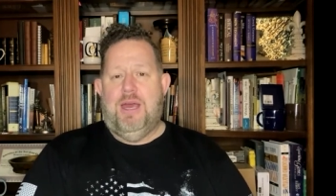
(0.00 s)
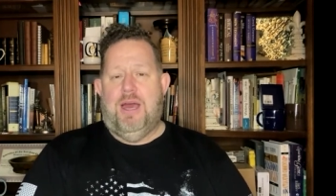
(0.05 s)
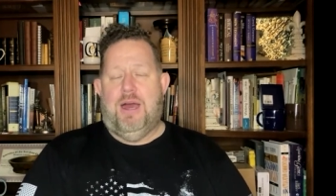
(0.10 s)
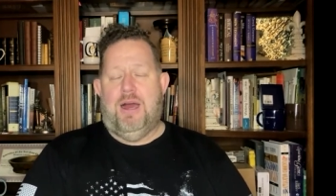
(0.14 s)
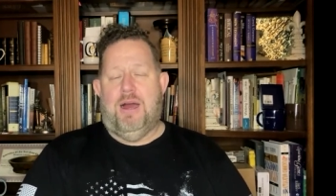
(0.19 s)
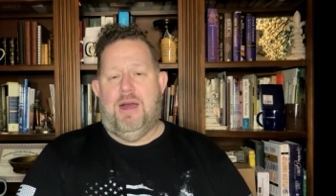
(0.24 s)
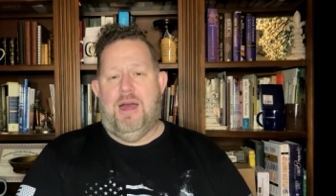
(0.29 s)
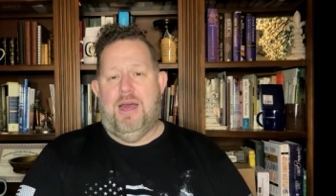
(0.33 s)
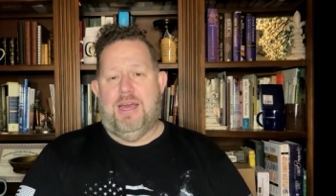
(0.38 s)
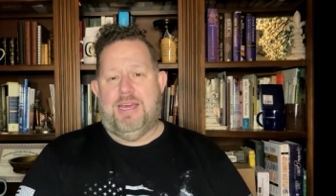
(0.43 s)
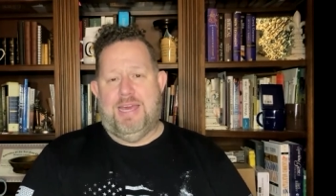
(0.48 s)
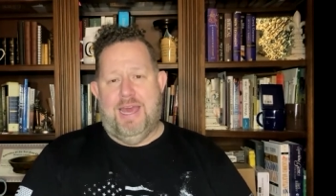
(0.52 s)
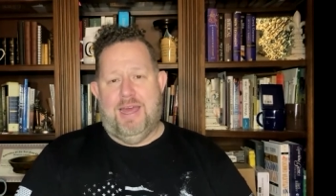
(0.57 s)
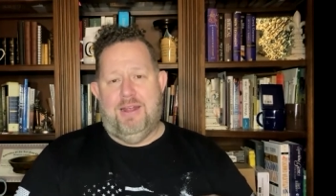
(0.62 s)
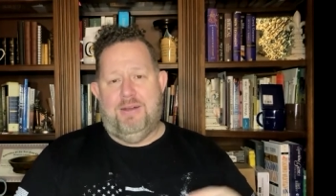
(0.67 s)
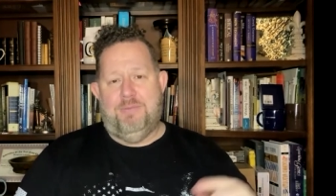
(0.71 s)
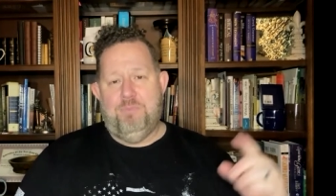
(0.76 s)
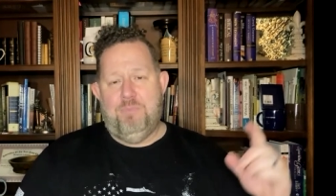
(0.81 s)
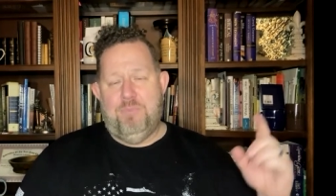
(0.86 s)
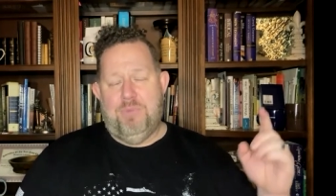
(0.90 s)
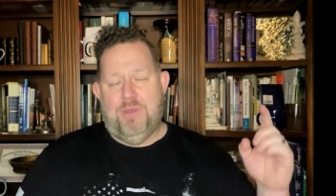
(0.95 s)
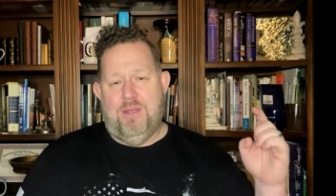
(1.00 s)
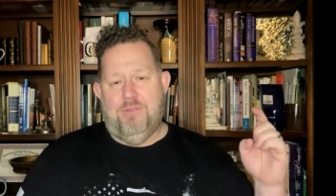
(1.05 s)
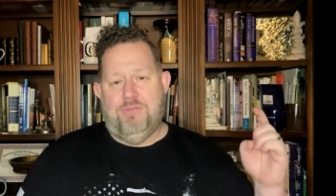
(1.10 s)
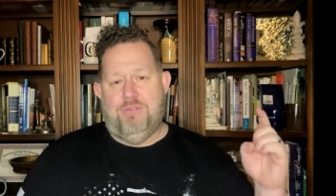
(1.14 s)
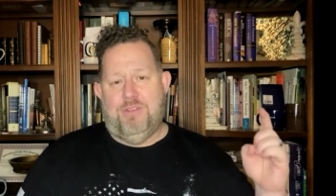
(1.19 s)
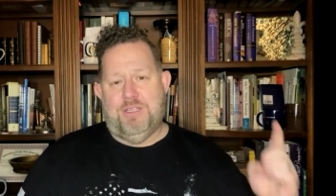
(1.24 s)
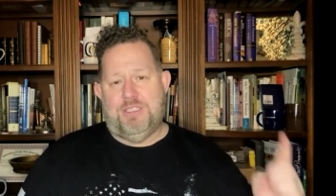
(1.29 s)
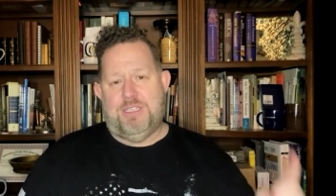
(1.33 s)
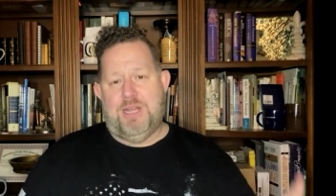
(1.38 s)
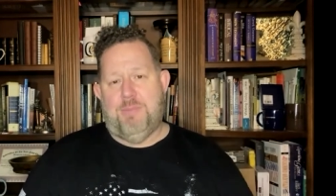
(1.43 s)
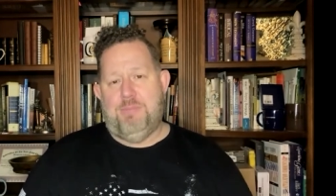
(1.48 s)
Uh, again, if
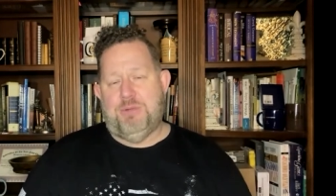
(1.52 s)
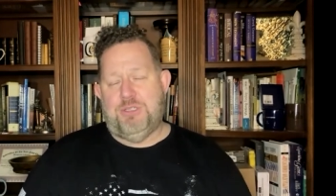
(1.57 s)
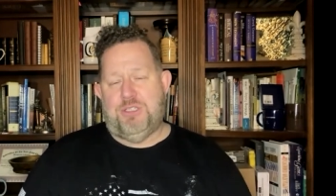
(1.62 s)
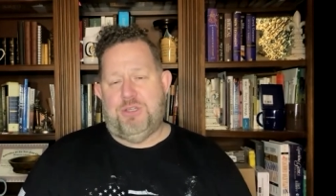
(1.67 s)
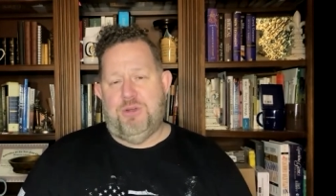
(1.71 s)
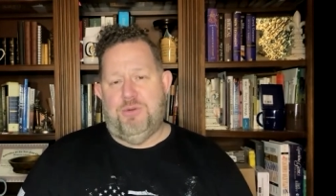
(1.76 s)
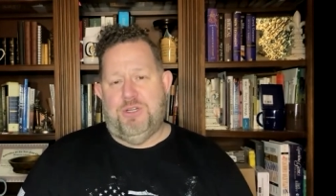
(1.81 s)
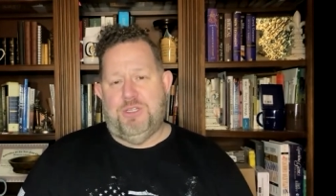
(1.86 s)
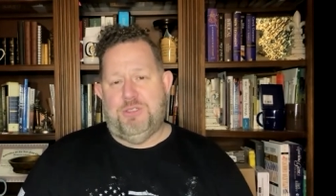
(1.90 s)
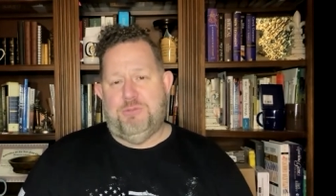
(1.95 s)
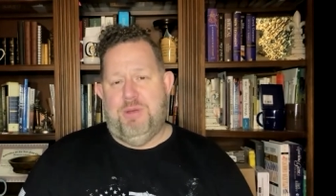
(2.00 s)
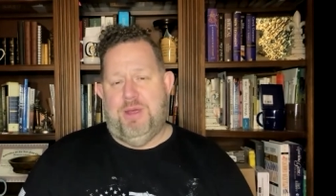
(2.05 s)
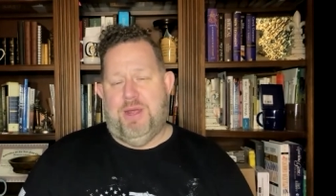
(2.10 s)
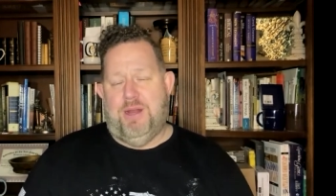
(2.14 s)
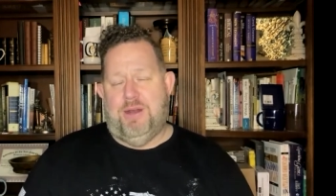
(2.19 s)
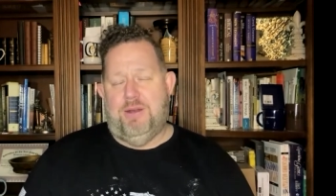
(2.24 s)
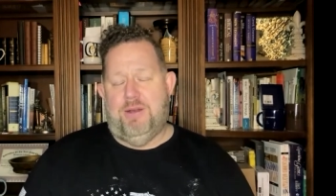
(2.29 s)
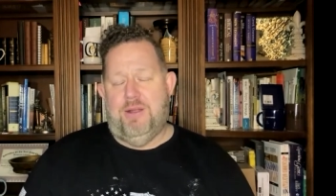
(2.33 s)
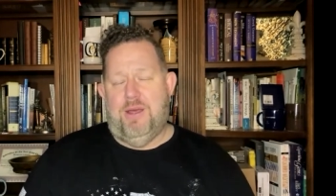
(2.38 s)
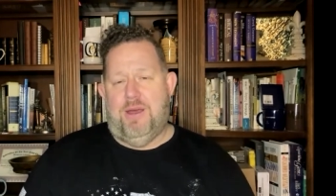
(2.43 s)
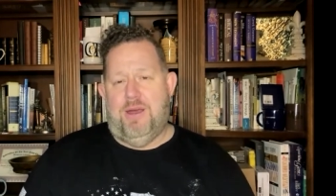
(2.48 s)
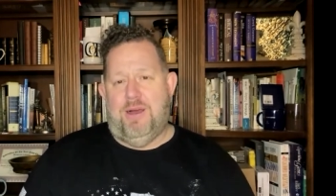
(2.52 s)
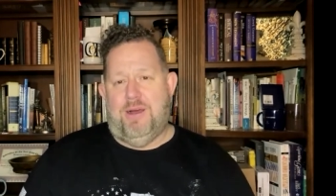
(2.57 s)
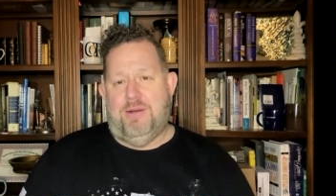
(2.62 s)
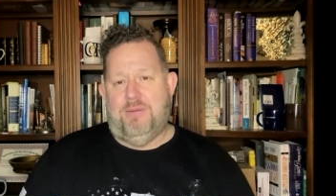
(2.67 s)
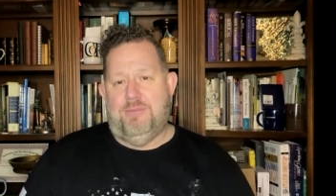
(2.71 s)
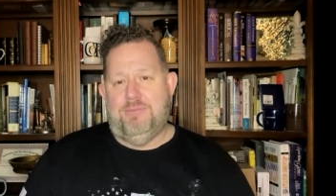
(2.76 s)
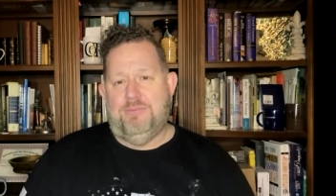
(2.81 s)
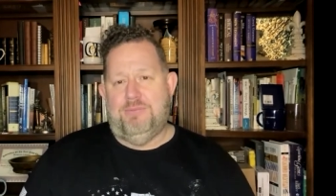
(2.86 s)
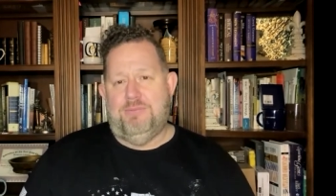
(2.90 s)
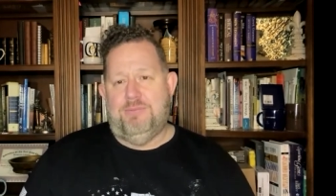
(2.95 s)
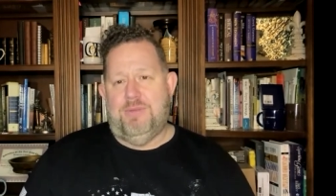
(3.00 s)
this episode has been
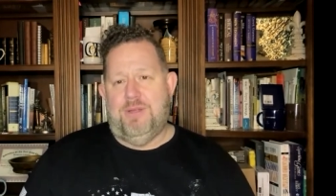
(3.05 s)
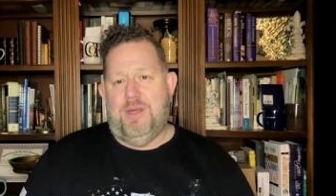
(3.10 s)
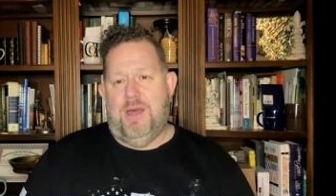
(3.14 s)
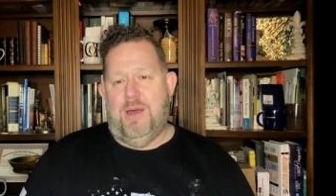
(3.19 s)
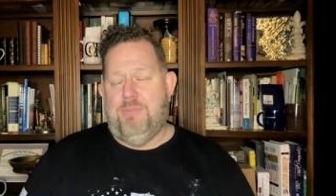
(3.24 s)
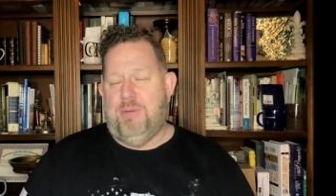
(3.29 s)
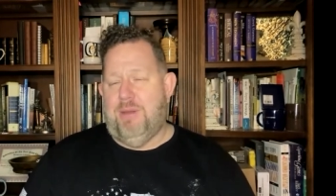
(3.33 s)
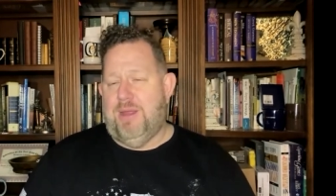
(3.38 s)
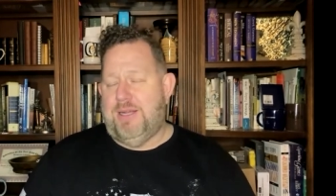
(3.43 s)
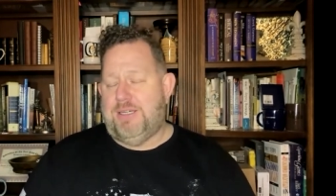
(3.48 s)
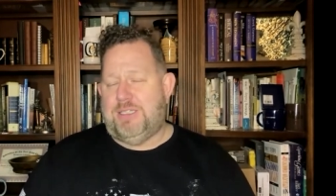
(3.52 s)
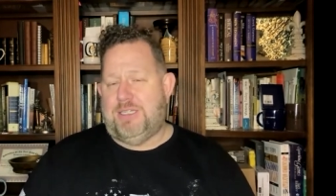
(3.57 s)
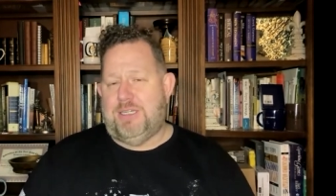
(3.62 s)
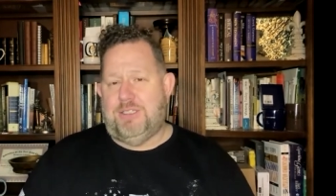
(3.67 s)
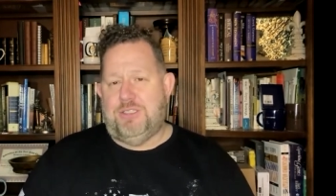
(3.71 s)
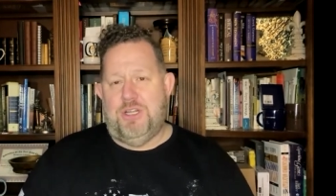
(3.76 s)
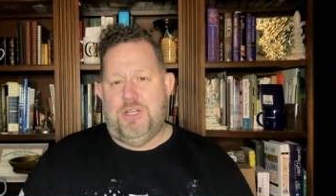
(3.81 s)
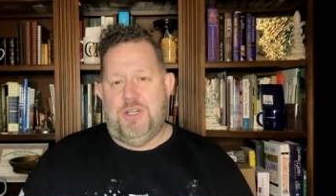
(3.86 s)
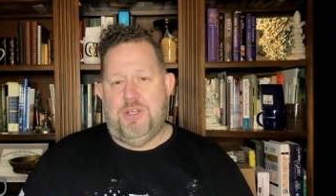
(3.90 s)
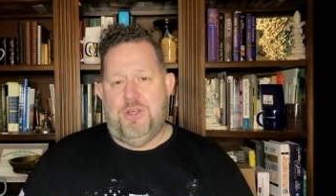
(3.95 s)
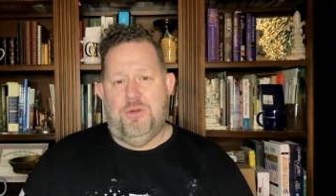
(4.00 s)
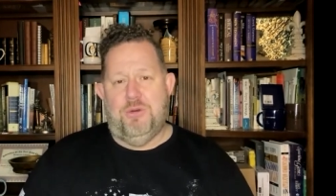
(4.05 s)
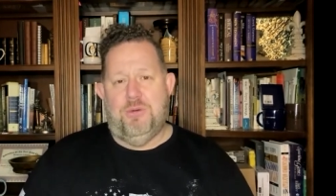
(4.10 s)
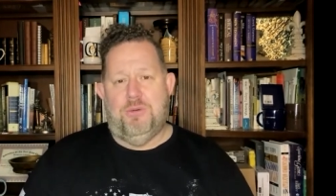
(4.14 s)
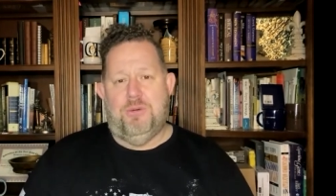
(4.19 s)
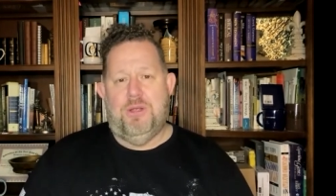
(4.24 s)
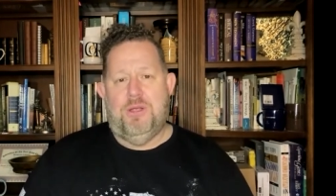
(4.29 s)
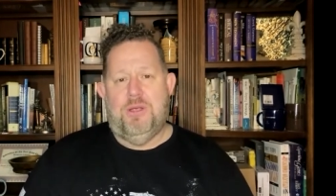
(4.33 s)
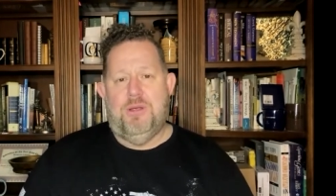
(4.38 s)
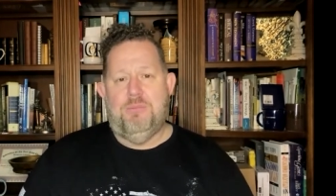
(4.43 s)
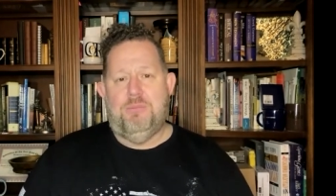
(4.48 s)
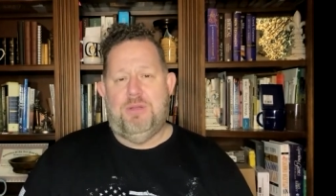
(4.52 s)
um, a blessing to you,
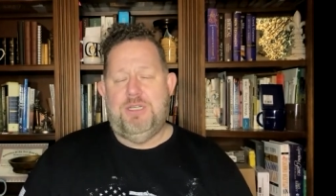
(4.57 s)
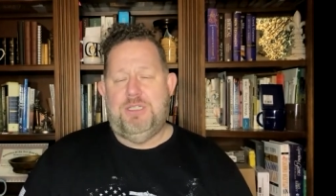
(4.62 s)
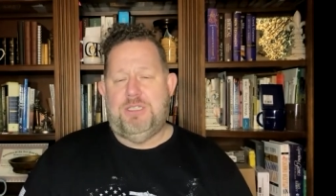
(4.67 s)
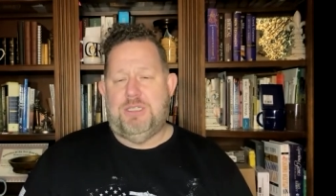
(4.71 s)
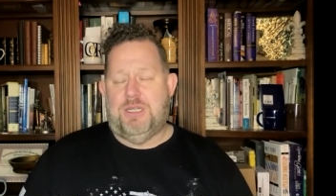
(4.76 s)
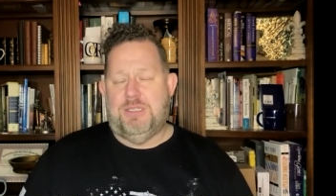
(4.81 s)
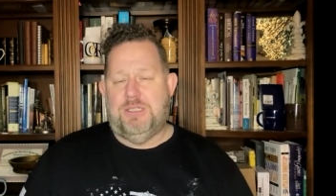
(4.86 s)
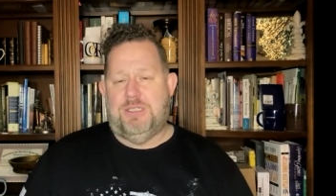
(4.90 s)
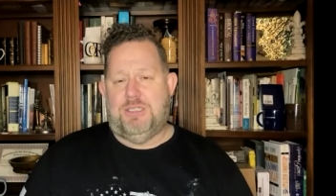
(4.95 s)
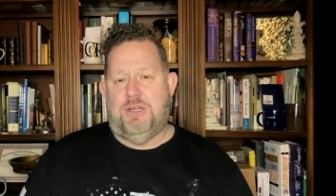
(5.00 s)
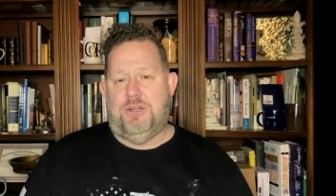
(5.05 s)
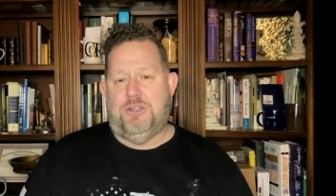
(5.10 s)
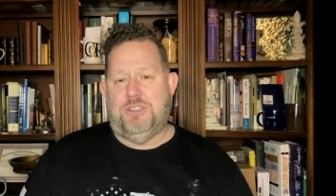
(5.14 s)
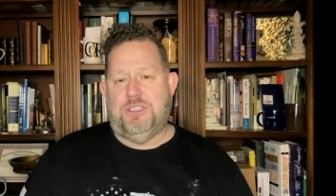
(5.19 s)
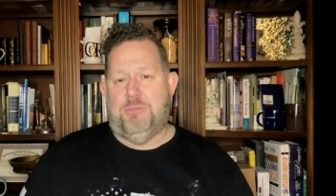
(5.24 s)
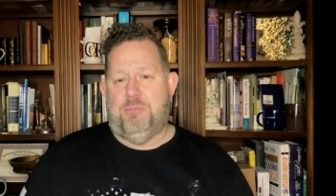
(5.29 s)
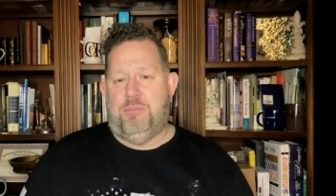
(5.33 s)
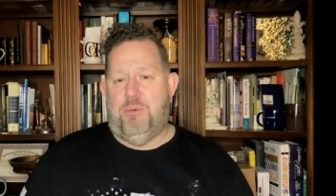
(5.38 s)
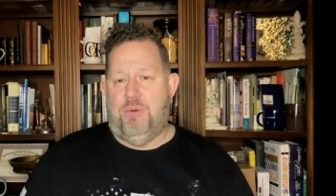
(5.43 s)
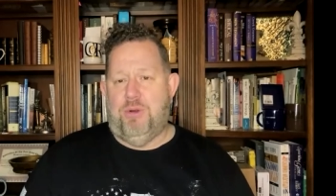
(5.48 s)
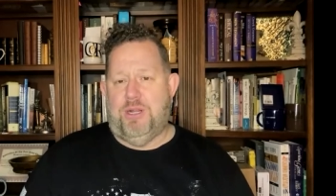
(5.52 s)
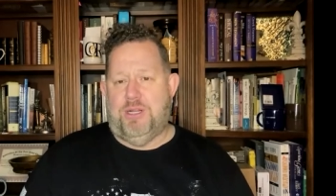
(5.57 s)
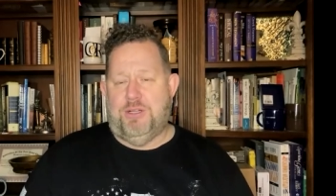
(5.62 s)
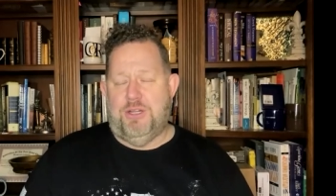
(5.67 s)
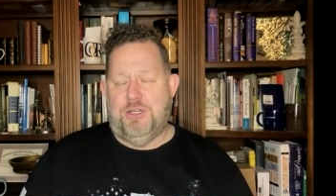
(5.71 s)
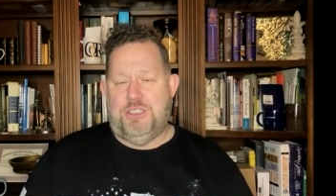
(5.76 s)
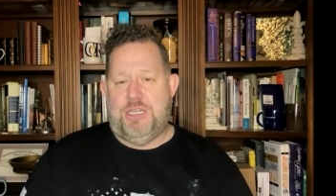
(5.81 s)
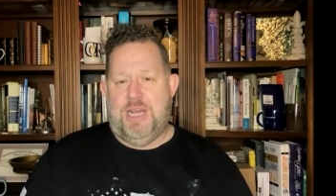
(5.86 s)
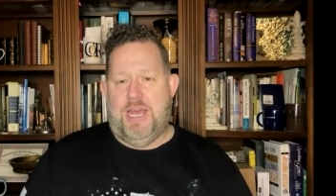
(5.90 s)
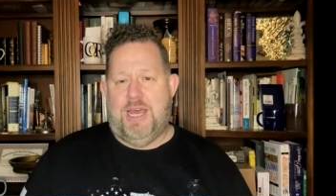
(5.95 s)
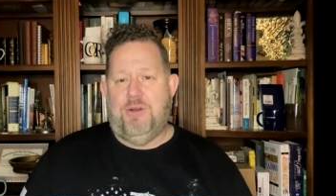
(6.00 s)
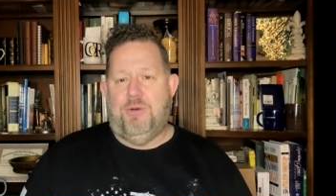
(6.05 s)
please consider supporting the
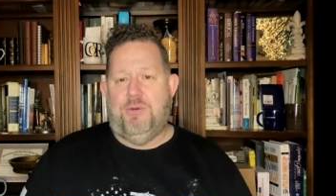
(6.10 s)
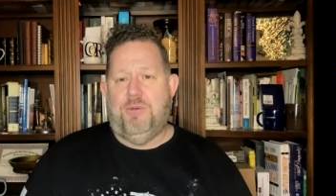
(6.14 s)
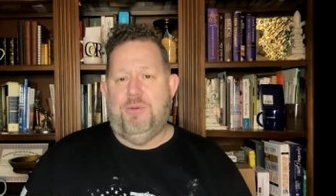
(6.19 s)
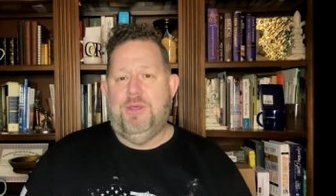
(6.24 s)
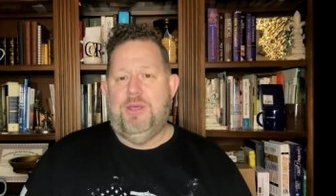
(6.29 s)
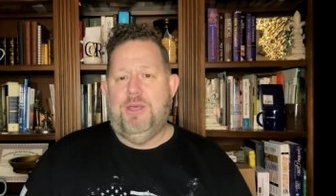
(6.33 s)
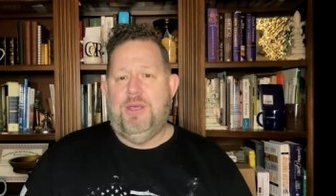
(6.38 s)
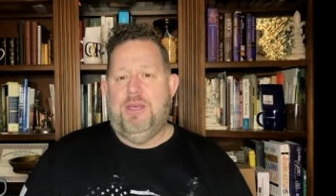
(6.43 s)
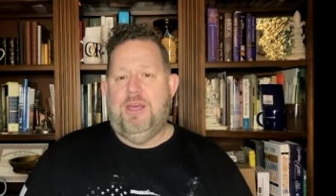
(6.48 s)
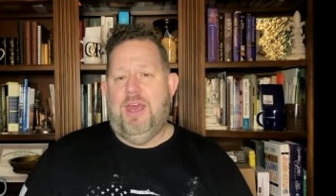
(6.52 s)
channel.